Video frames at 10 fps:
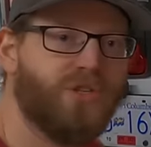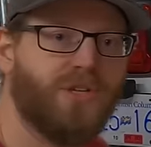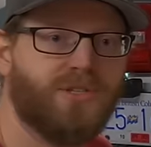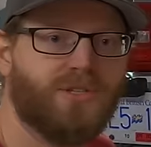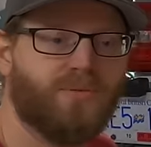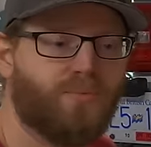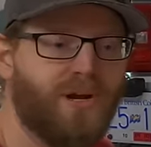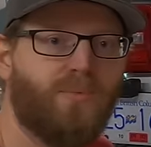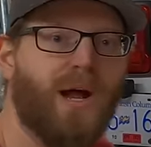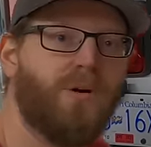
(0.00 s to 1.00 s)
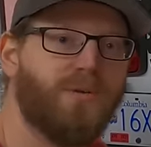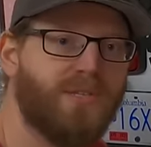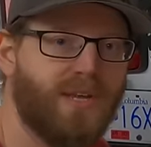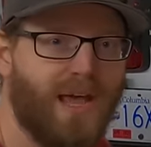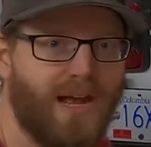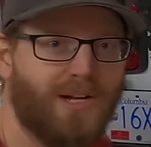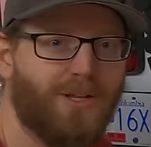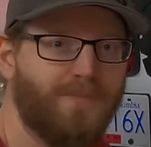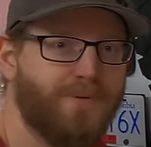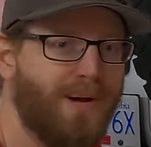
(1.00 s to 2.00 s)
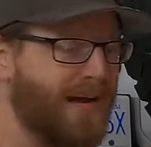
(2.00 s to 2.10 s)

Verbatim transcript: just reroutes and clips